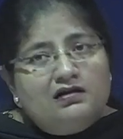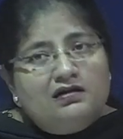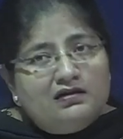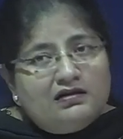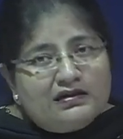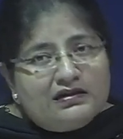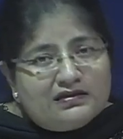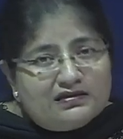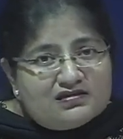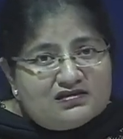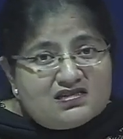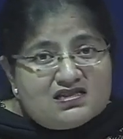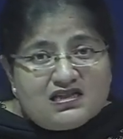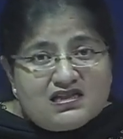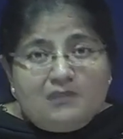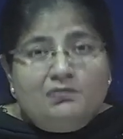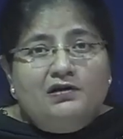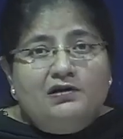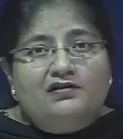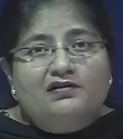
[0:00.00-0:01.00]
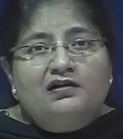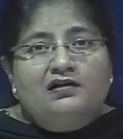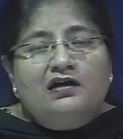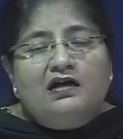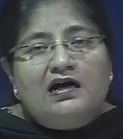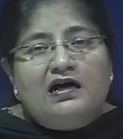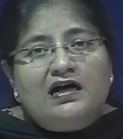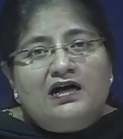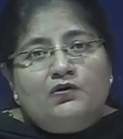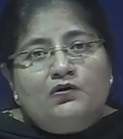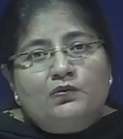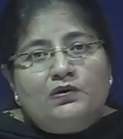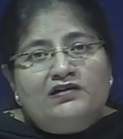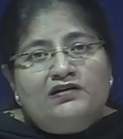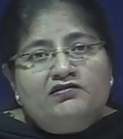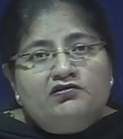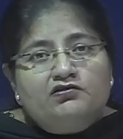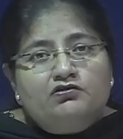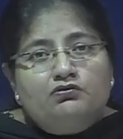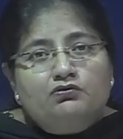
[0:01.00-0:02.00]
in the summer, I
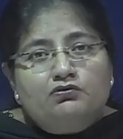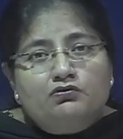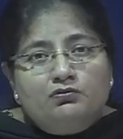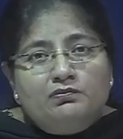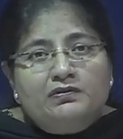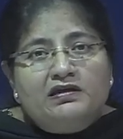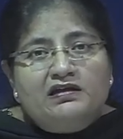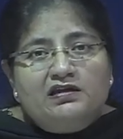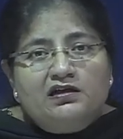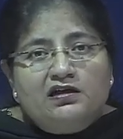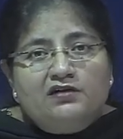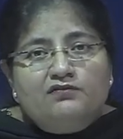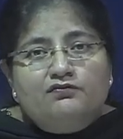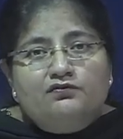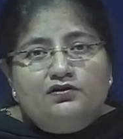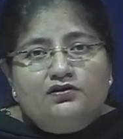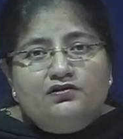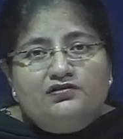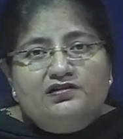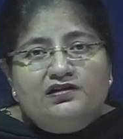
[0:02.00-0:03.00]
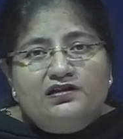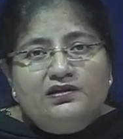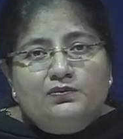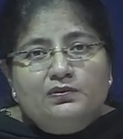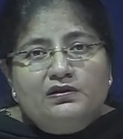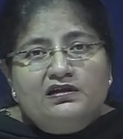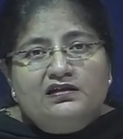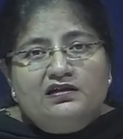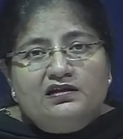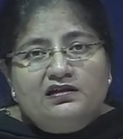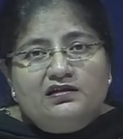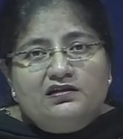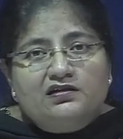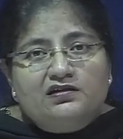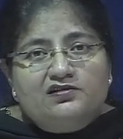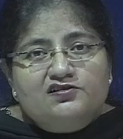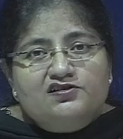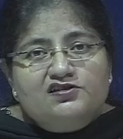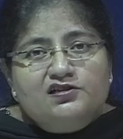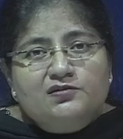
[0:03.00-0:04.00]
went to Romania for a 3-week
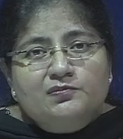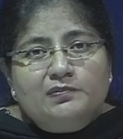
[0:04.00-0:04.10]
internship